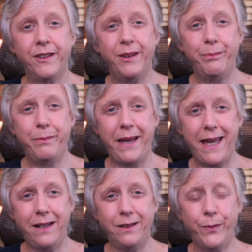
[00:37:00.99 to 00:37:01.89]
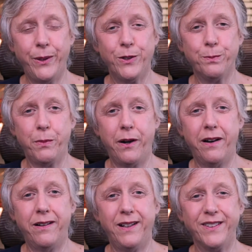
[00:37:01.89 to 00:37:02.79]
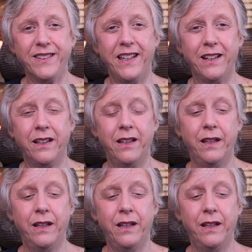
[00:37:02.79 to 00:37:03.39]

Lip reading: in battle. And what is Mara? It's like